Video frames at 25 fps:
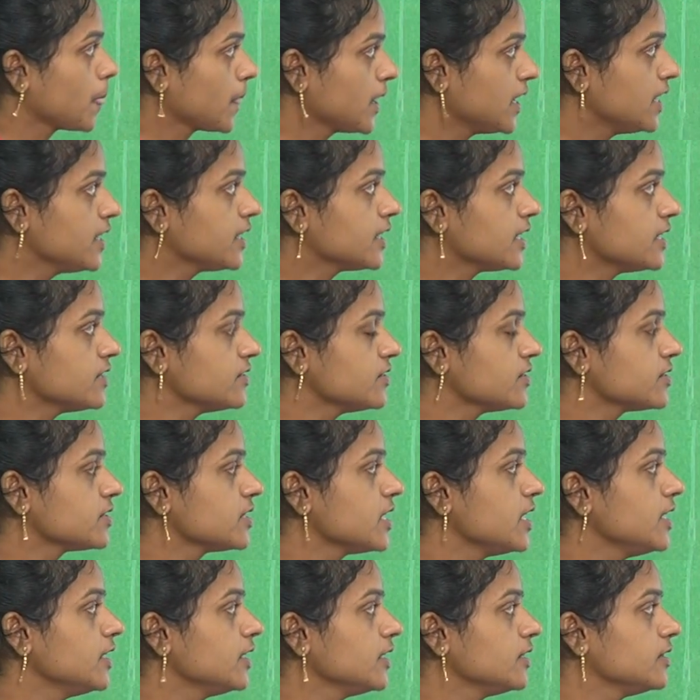
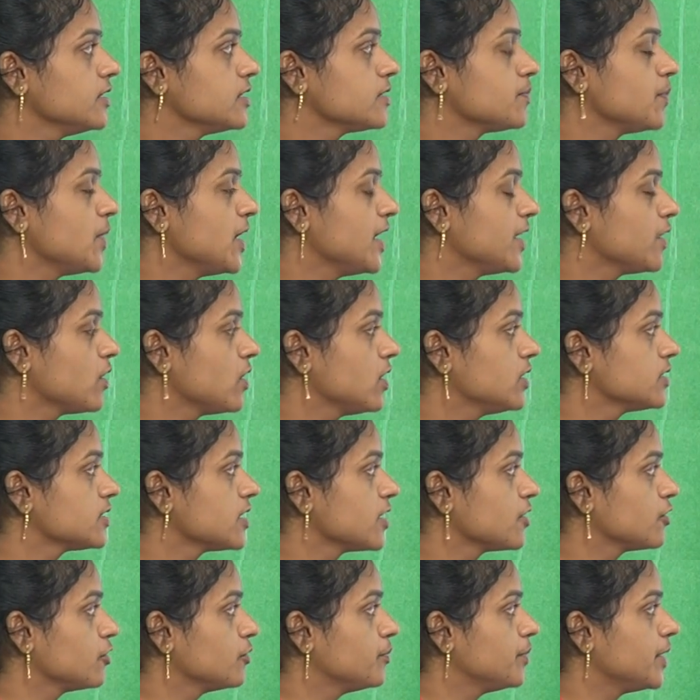inconsistent in this plain oil
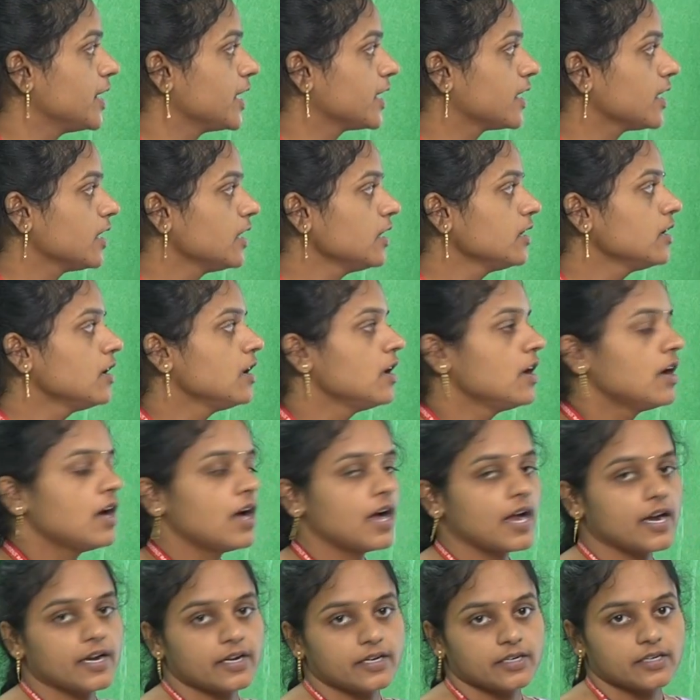circuit breaker,
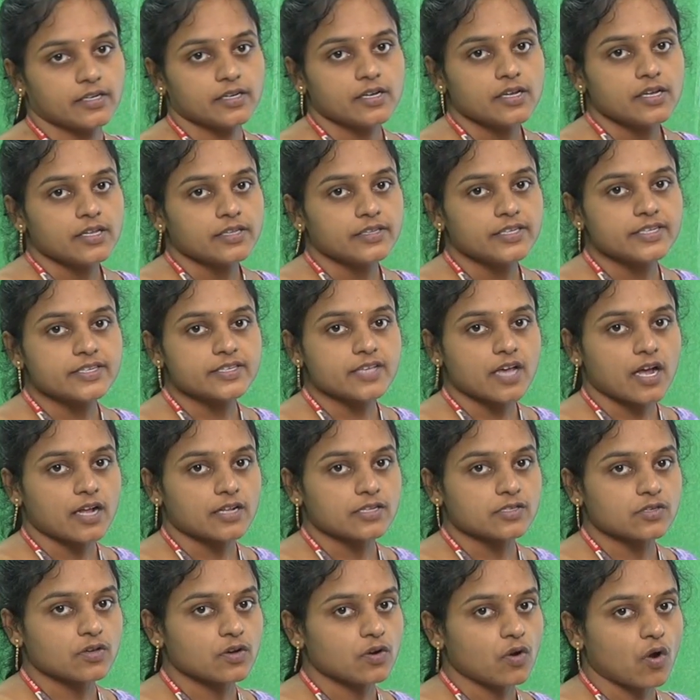and this
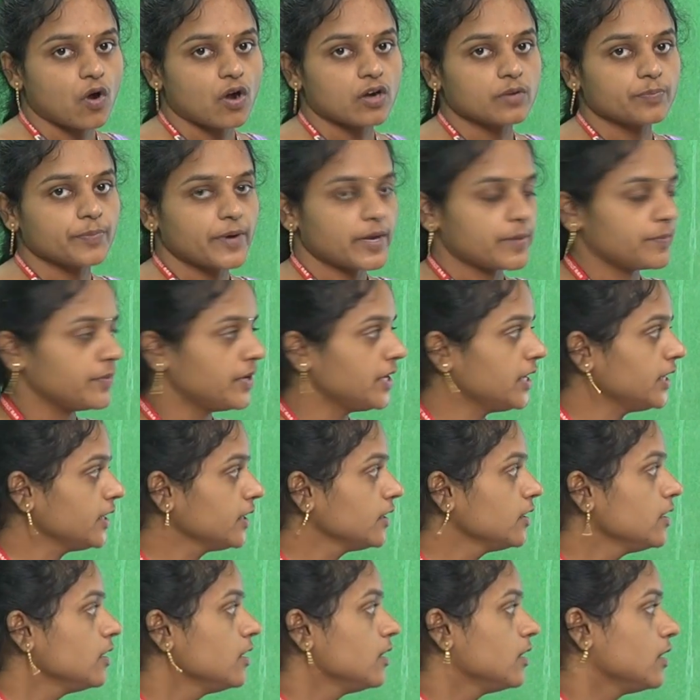also not permit
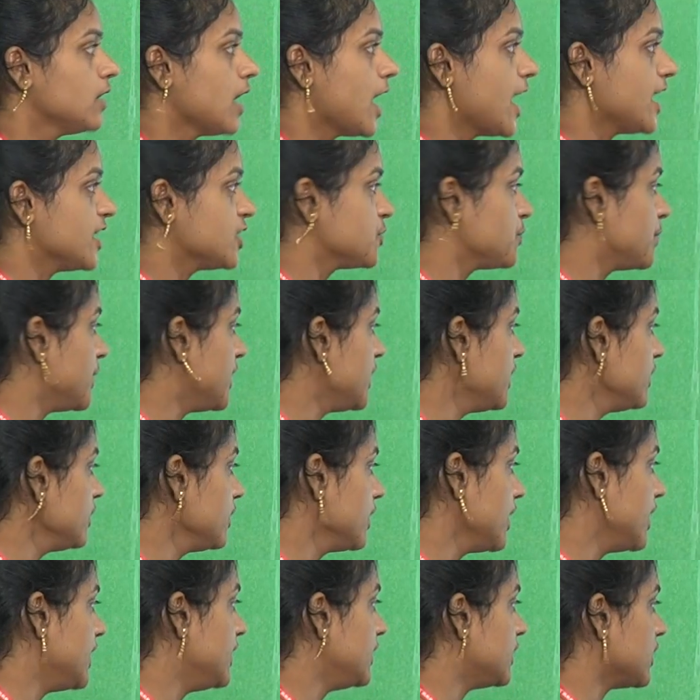high speed
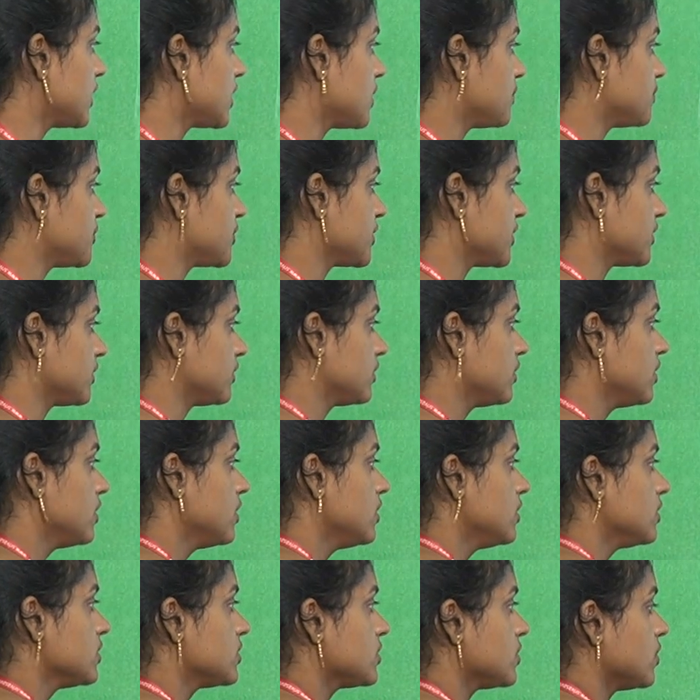interruption.
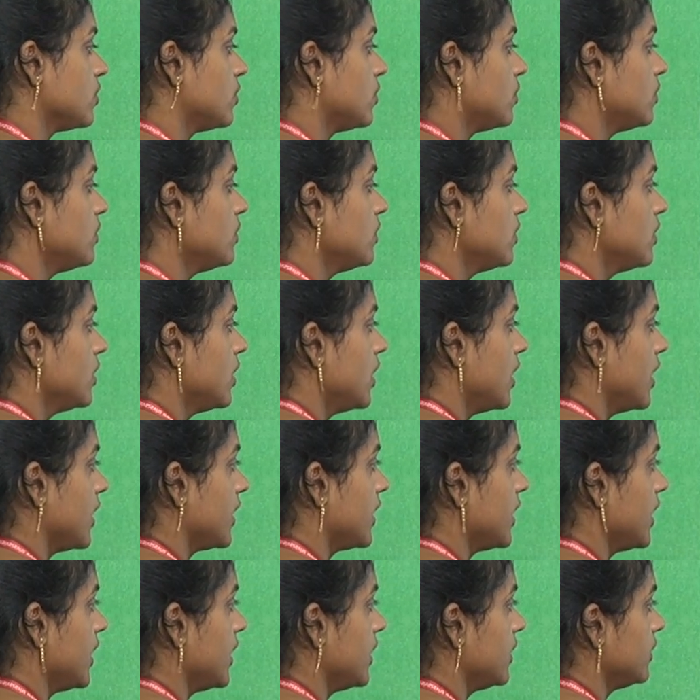So
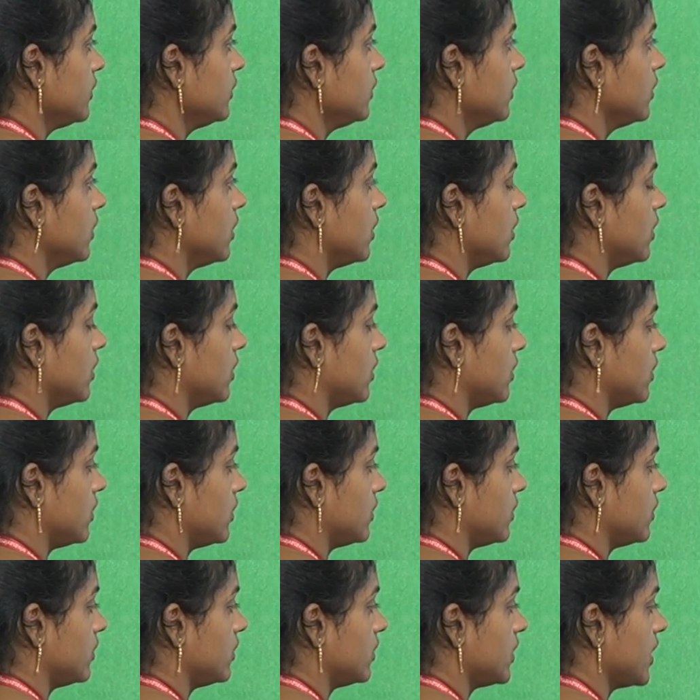again,
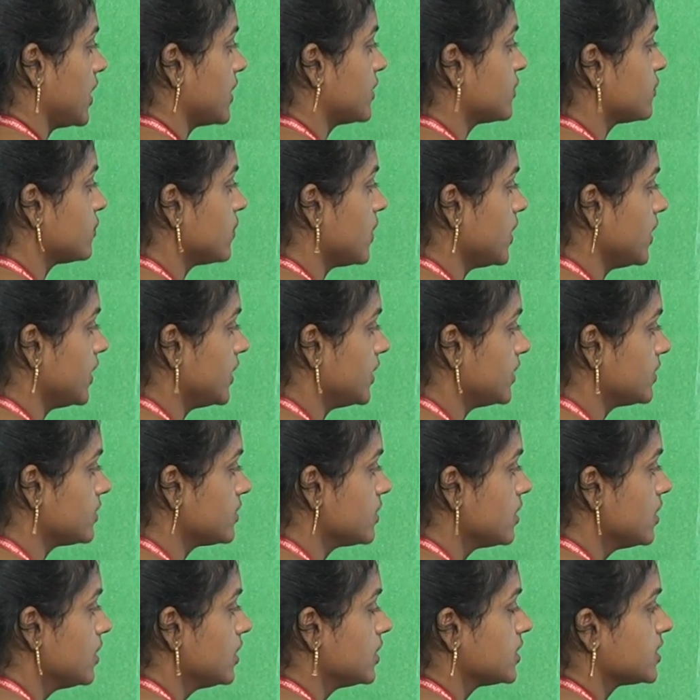next one is
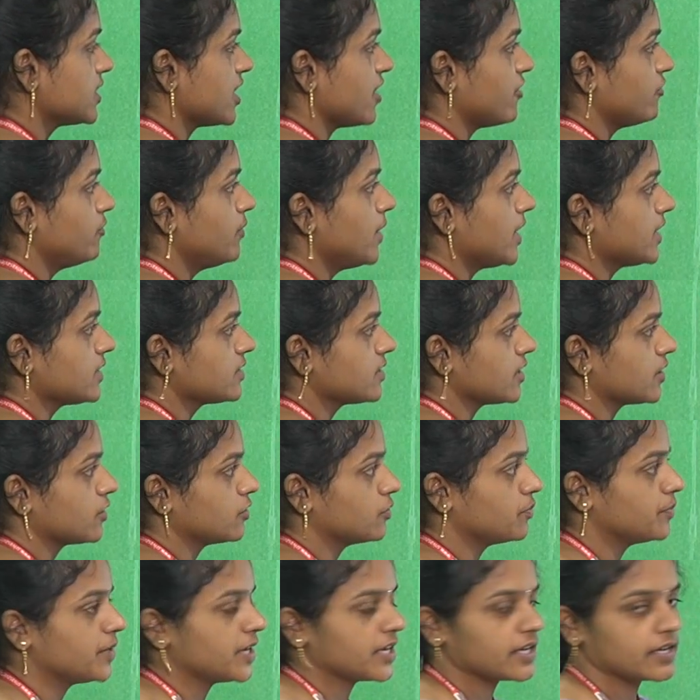self blast
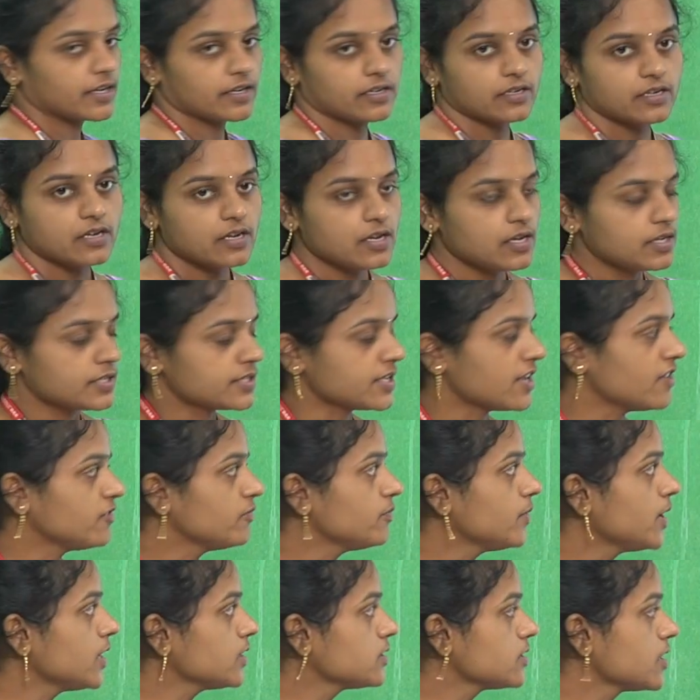circuit breaker. Self
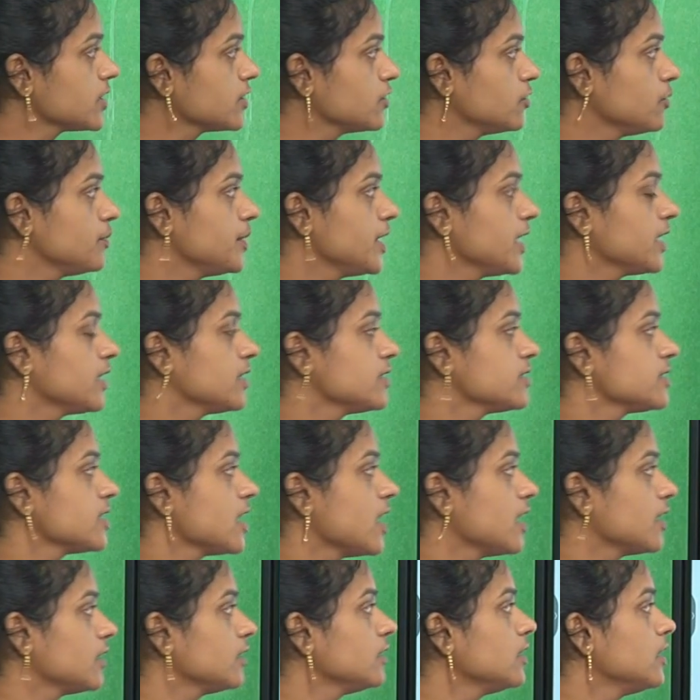blast circuit breakers
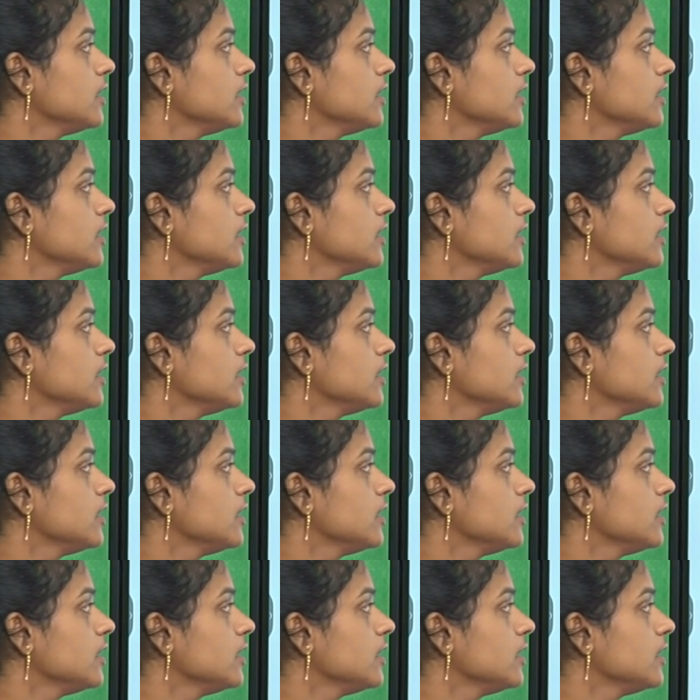are